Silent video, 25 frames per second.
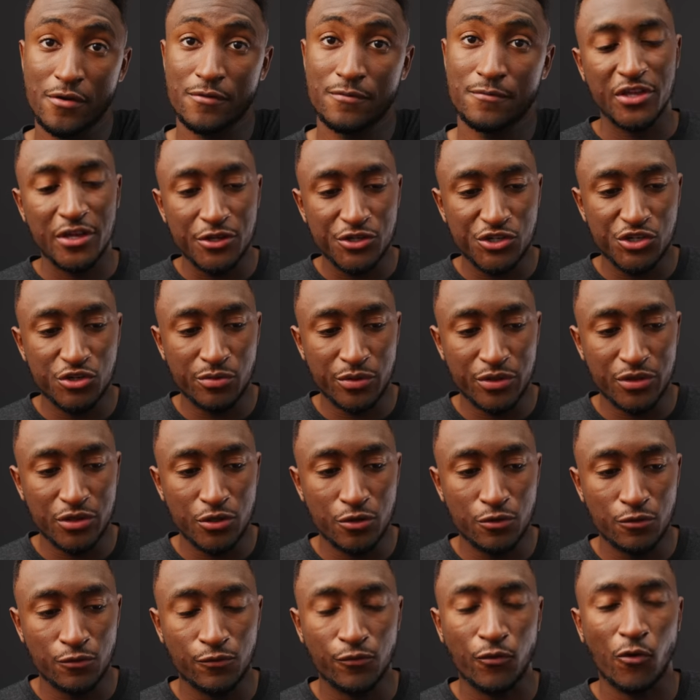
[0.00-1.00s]
But the issue with
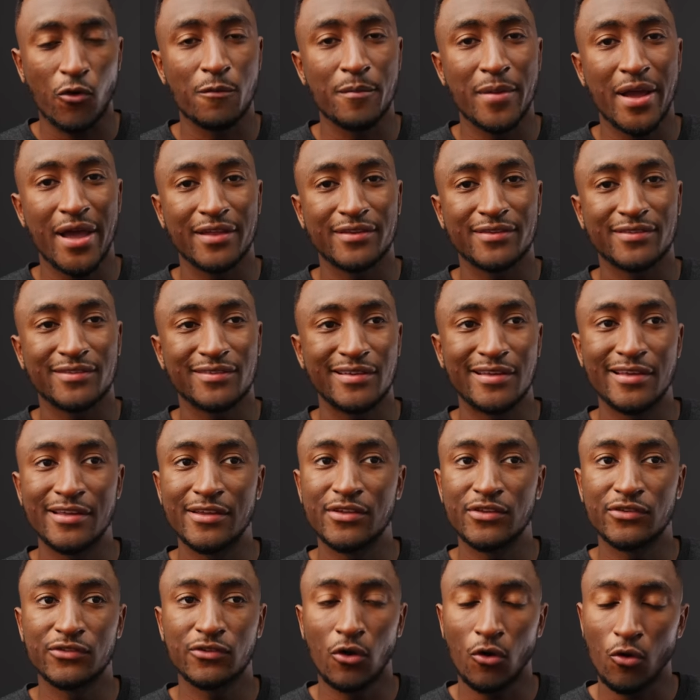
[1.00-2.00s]
new formats
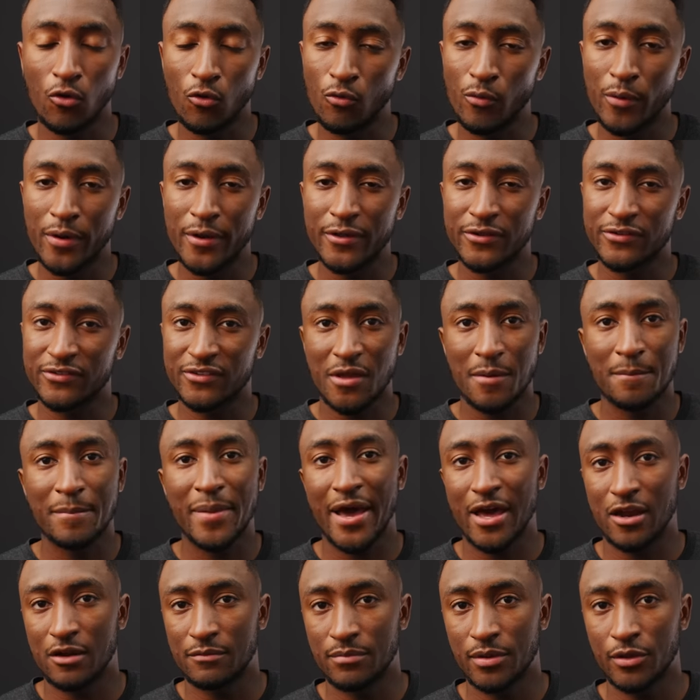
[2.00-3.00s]
is always
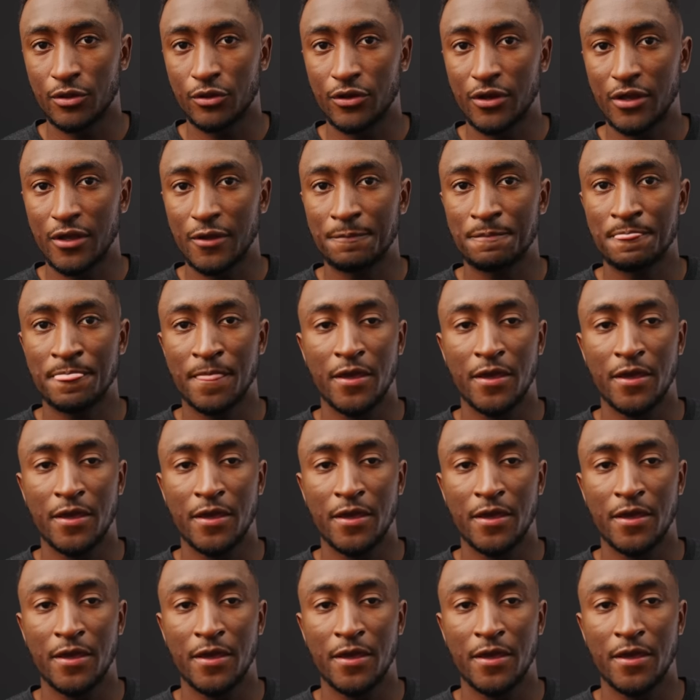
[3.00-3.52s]
compatibility.